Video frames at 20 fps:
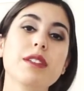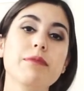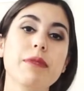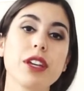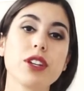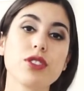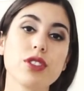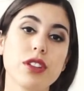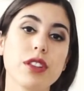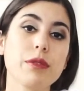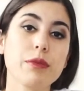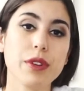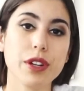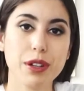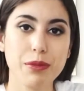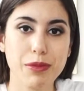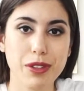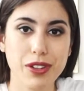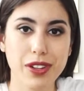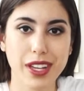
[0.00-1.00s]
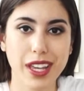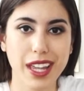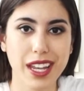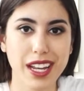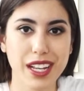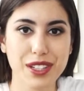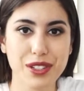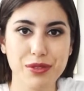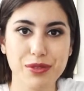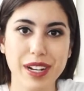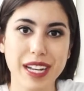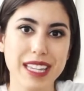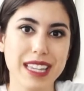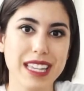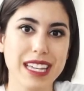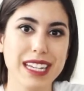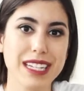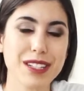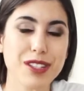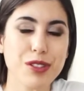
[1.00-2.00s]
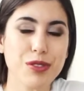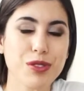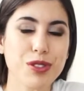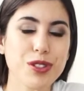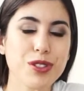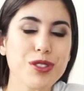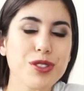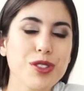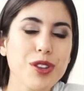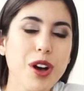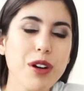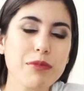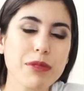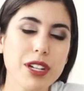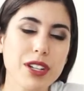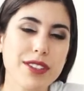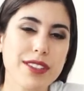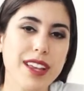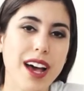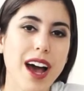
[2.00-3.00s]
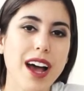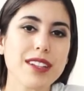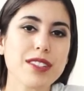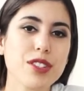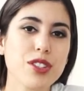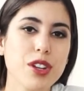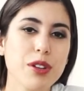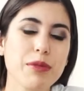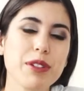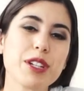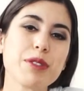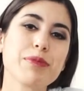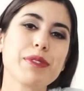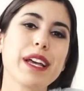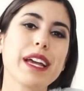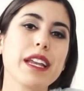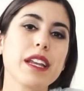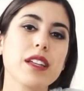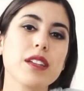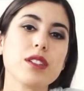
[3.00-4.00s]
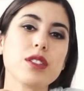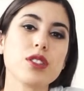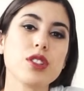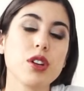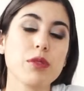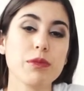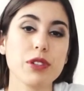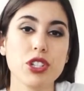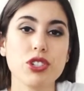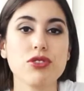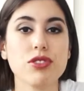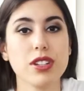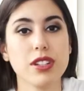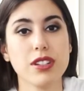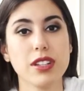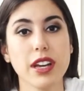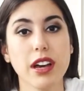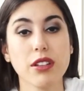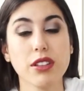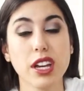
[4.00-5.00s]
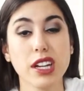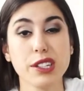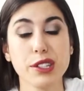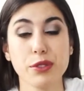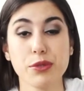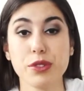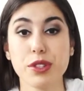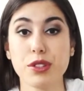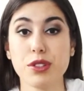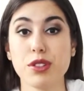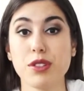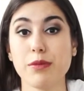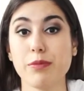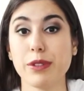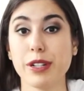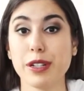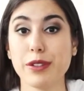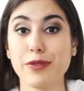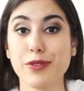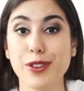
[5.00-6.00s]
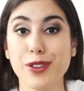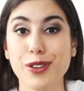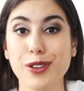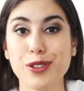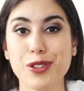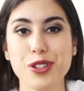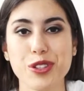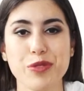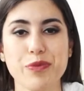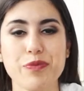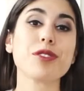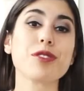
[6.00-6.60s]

to make sure that we're communicating the right thing. So there's so much thought, so much planning, so much detail that goes into the brand photo shoot.